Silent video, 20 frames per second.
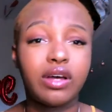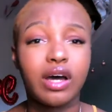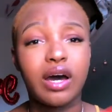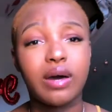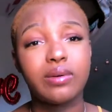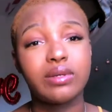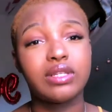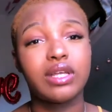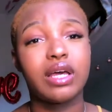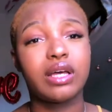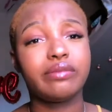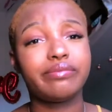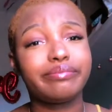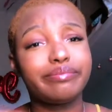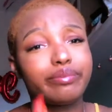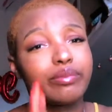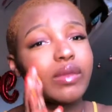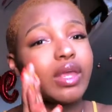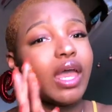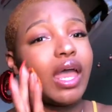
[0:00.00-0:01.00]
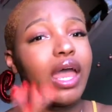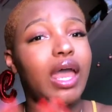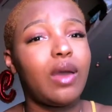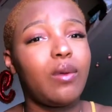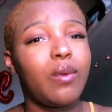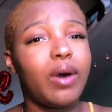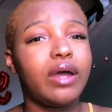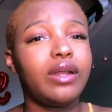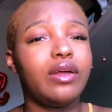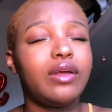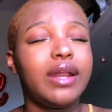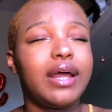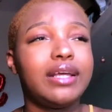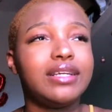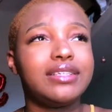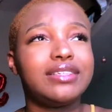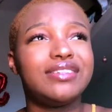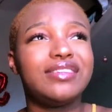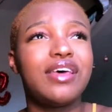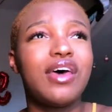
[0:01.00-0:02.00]
I was like, hey, why don't I
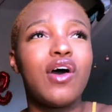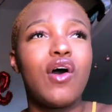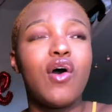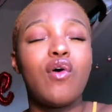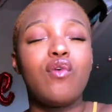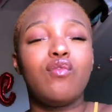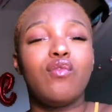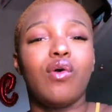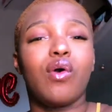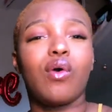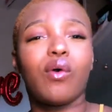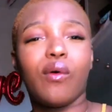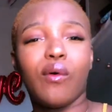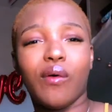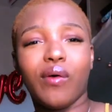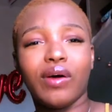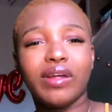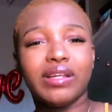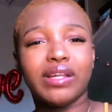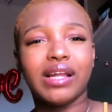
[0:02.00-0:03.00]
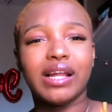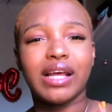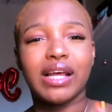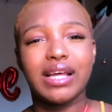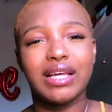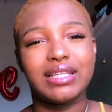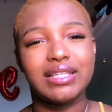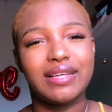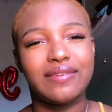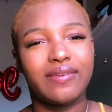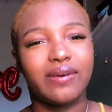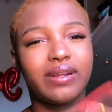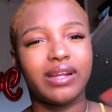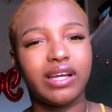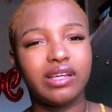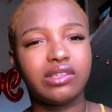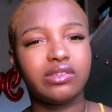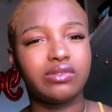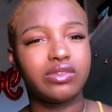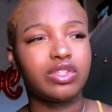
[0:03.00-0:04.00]
just record an easy
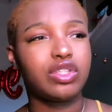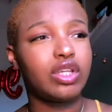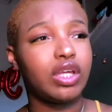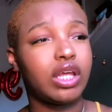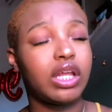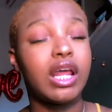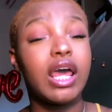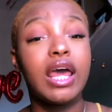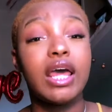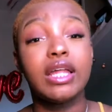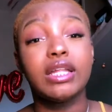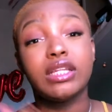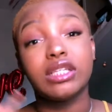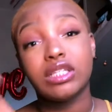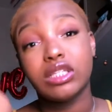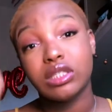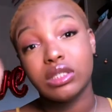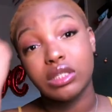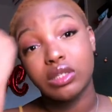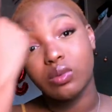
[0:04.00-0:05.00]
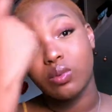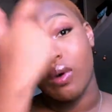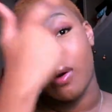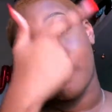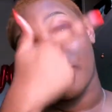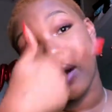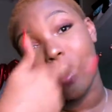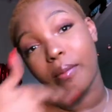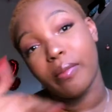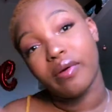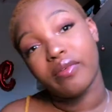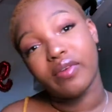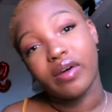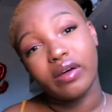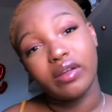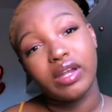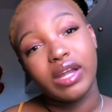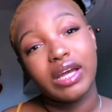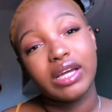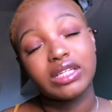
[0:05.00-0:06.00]
foundation routine? This is just one pump of
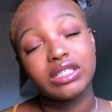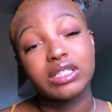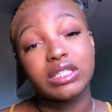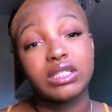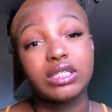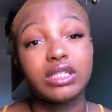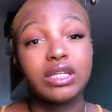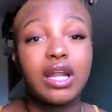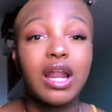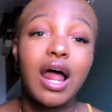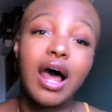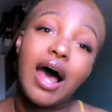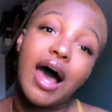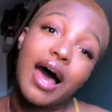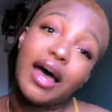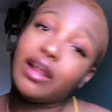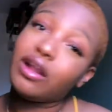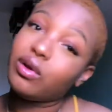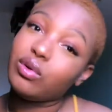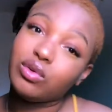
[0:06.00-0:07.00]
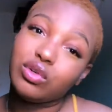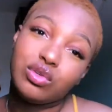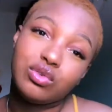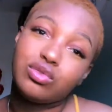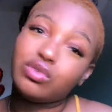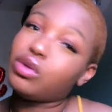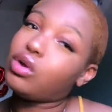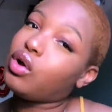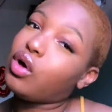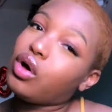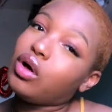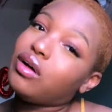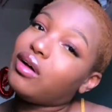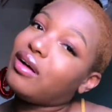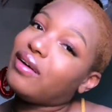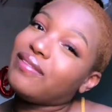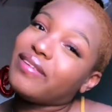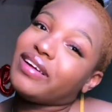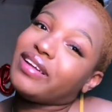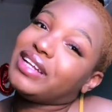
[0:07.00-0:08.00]
foundation. I don't use a lot
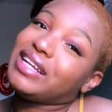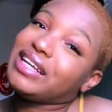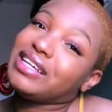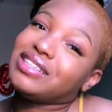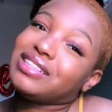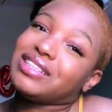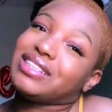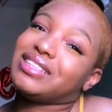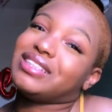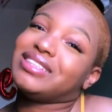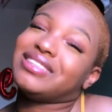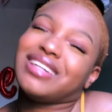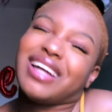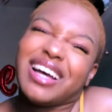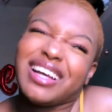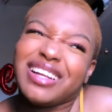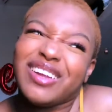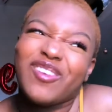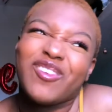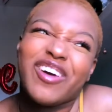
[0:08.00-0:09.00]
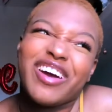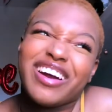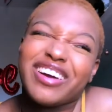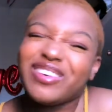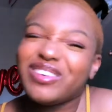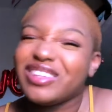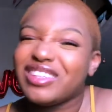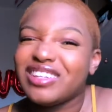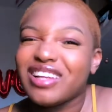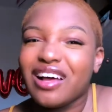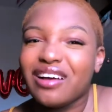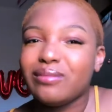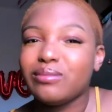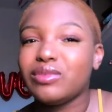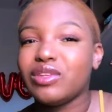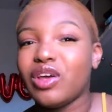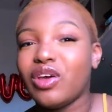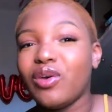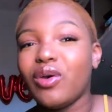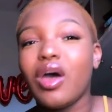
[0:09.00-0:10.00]
of foundation. I don't wear it all the time,
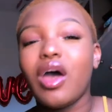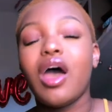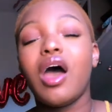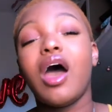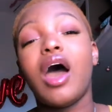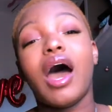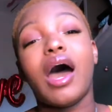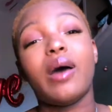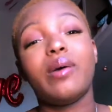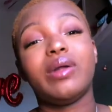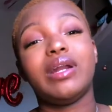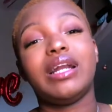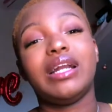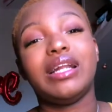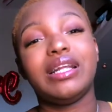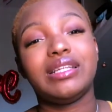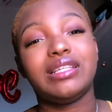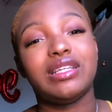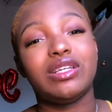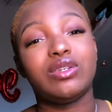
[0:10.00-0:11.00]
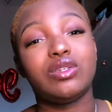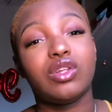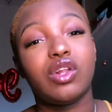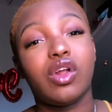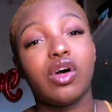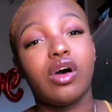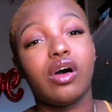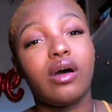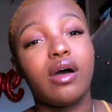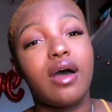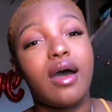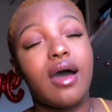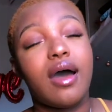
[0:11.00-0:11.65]
so I wouldn't need to use a lot.